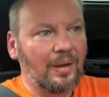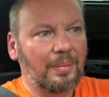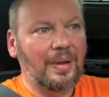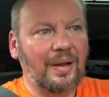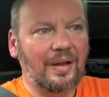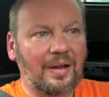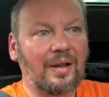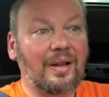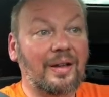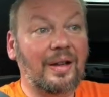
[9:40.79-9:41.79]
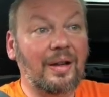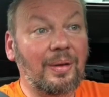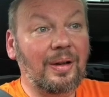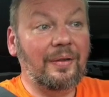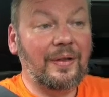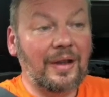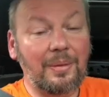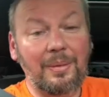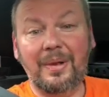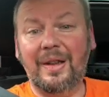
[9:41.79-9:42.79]
But there you are, that's how life
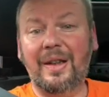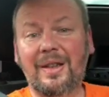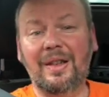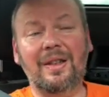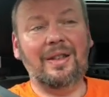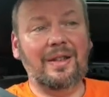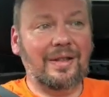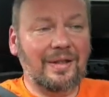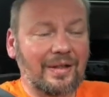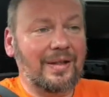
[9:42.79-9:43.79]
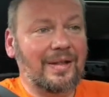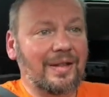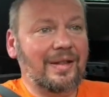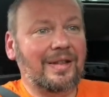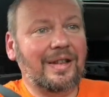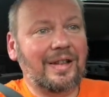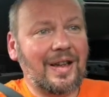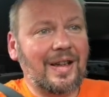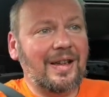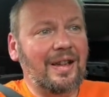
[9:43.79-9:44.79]
goes, isn't it? Long
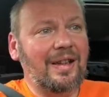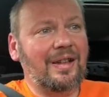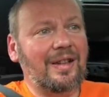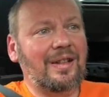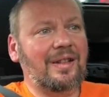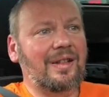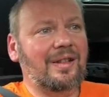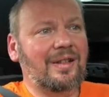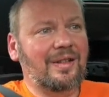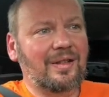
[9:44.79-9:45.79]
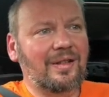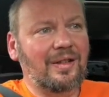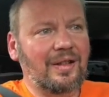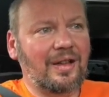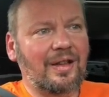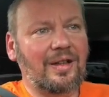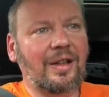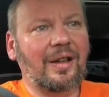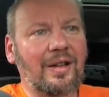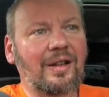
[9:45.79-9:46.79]
days, you get
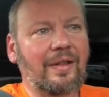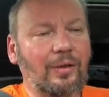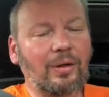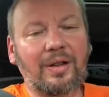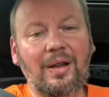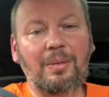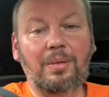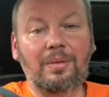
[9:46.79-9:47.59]
tired and you fall asleep.